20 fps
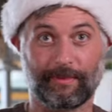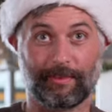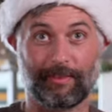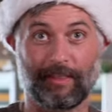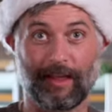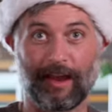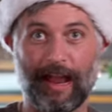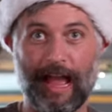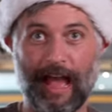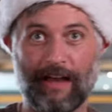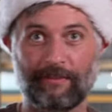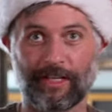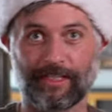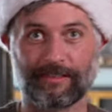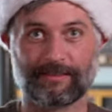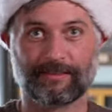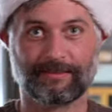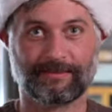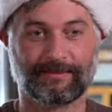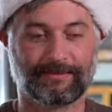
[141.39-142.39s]
there you have it.
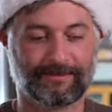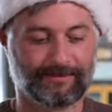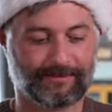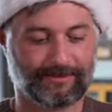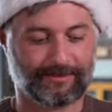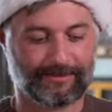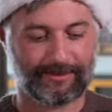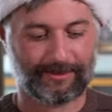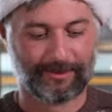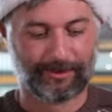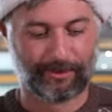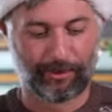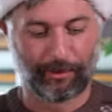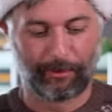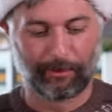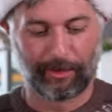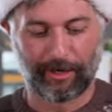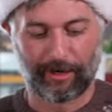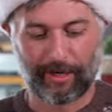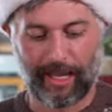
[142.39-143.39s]
Your
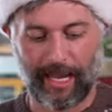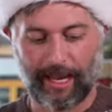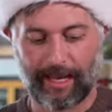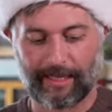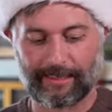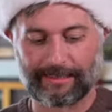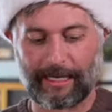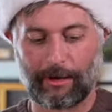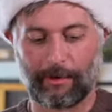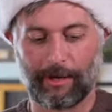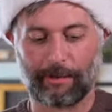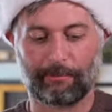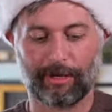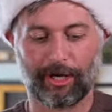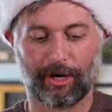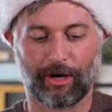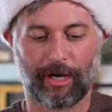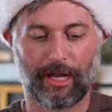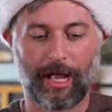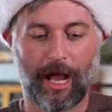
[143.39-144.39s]
beer can is now a
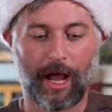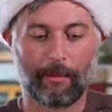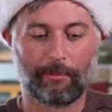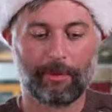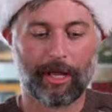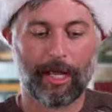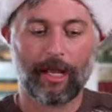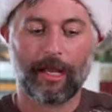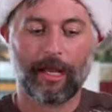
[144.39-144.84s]
beer cup.